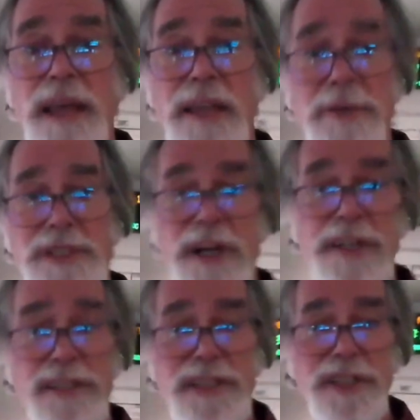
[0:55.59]
And then we
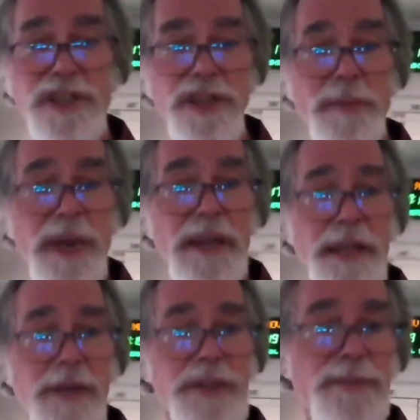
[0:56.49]
start to see
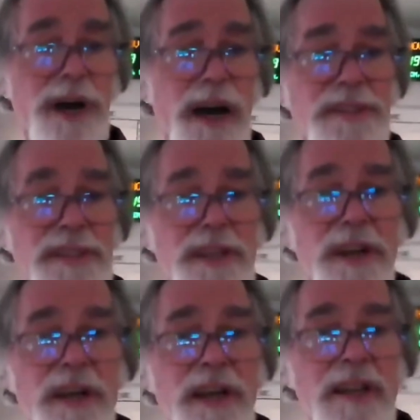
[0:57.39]
geomagnetic responses
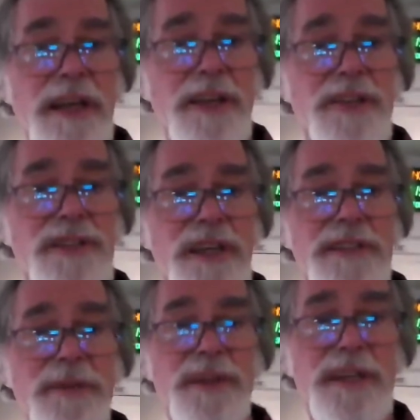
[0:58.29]
here, like you're seeing
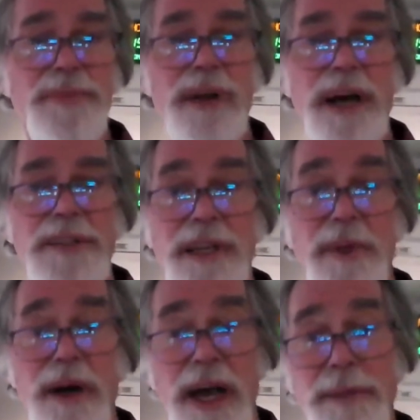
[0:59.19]
some of these plots here
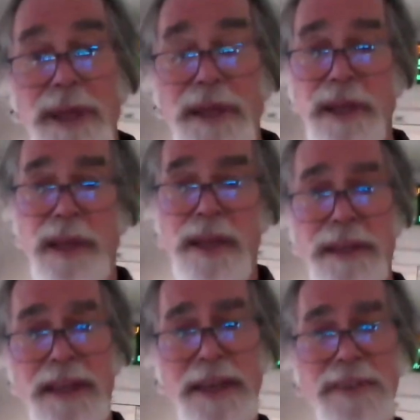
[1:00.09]
behind me,
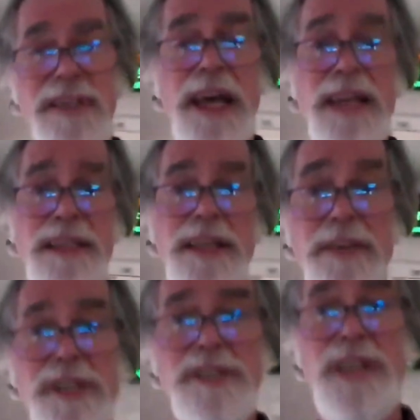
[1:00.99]
that give us an idea
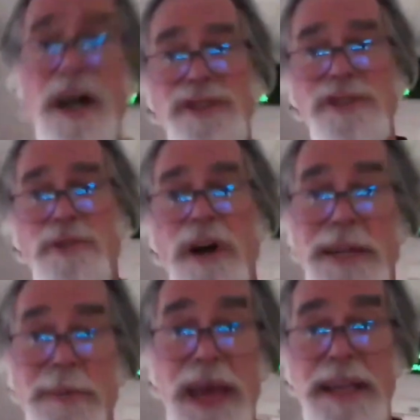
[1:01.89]
of just how
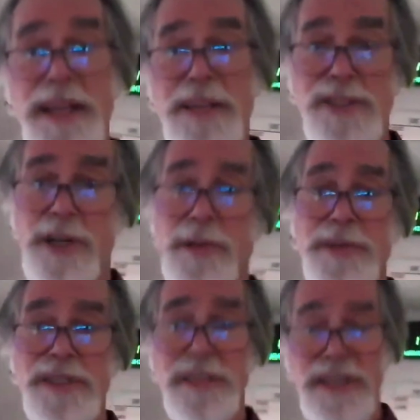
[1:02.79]
strong the magnetic
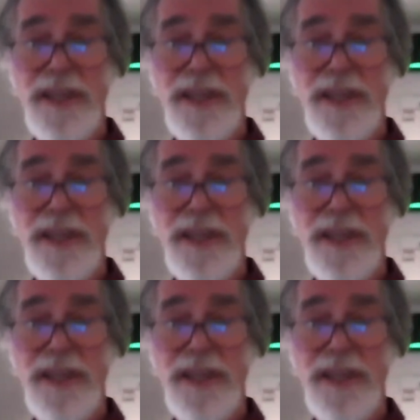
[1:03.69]
disturbances